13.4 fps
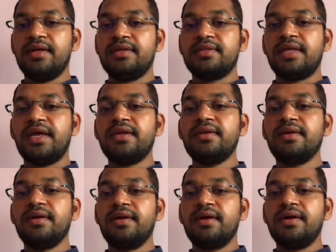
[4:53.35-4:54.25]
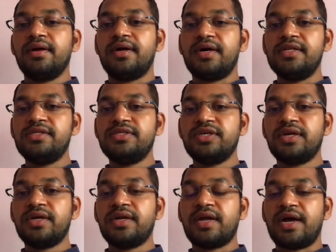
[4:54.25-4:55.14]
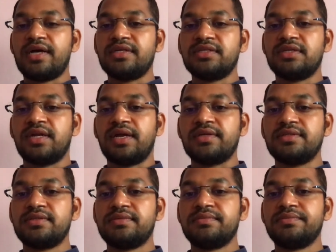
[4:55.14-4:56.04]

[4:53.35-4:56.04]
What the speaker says: Then cultural asanas.